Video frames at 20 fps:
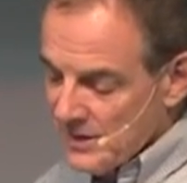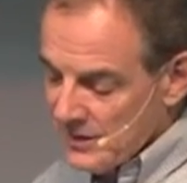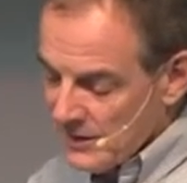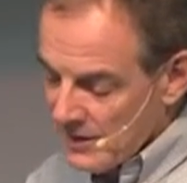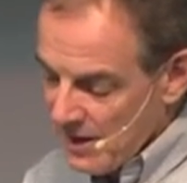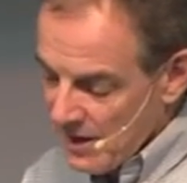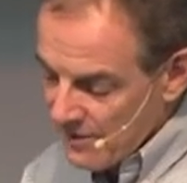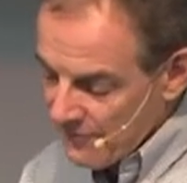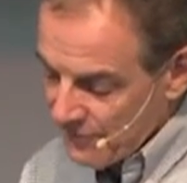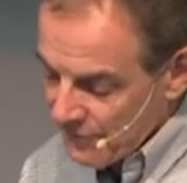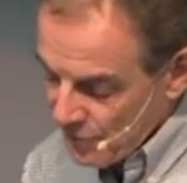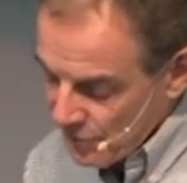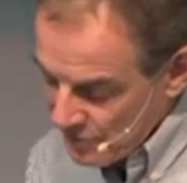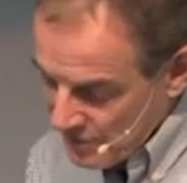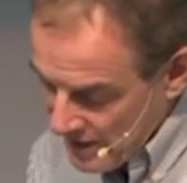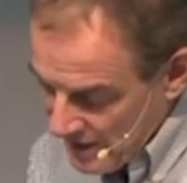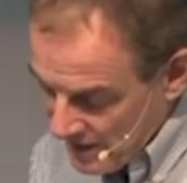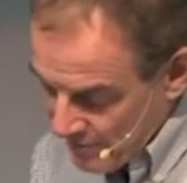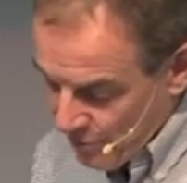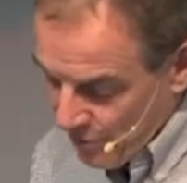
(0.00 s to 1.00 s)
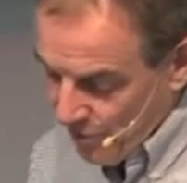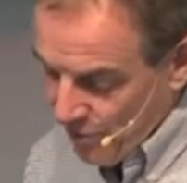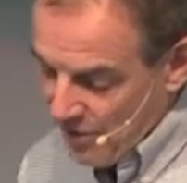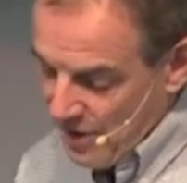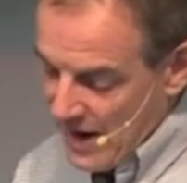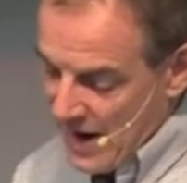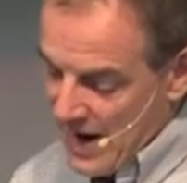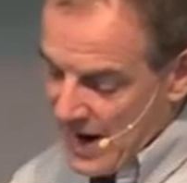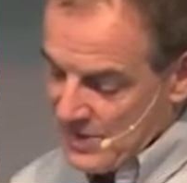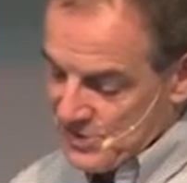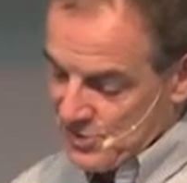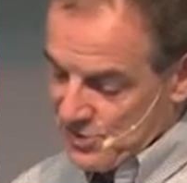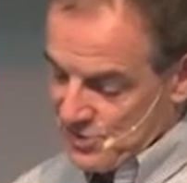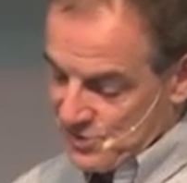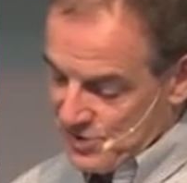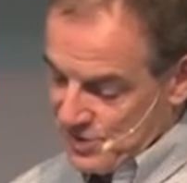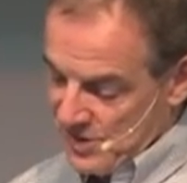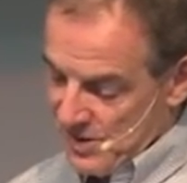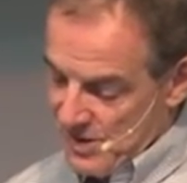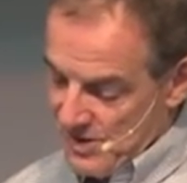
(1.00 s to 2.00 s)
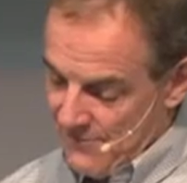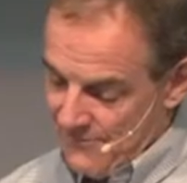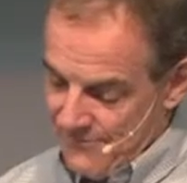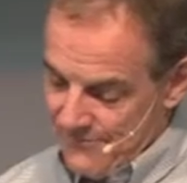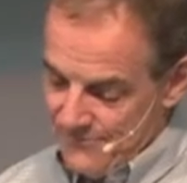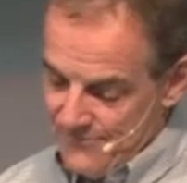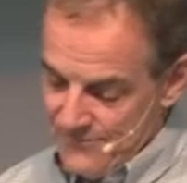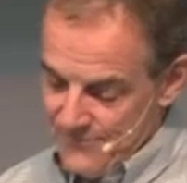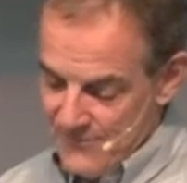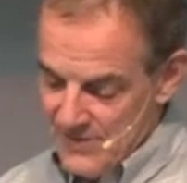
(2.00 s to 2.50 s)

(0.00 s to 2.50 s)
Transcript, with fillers: love your neighbor as yourself.